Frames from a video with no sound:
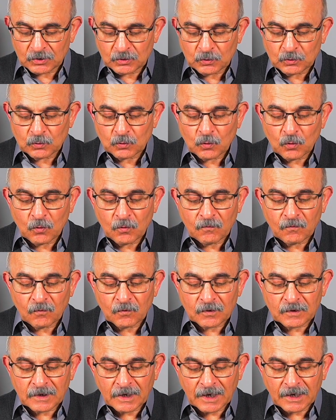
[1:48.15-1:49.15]
You go
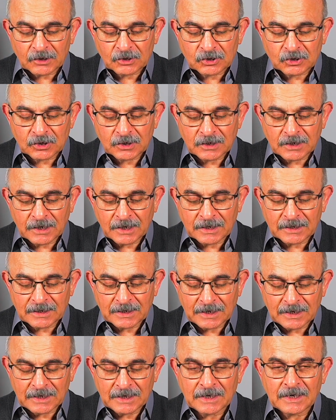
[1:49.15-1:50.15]
for the action, and
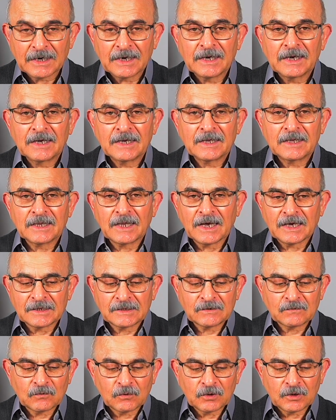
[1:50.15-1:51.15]
then
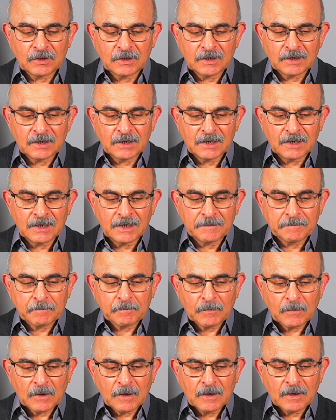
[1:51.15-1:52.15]
that's why
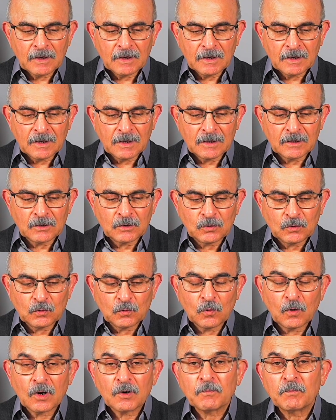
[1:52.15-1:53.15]

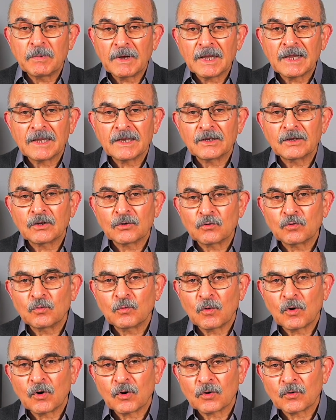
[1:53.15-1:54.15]
you are building the
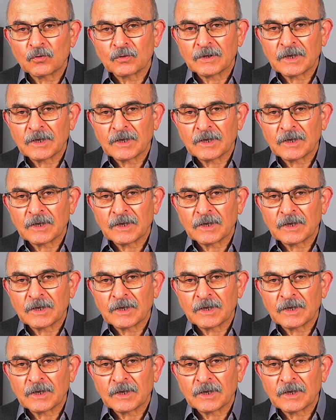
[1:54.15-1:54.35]
tomorrow.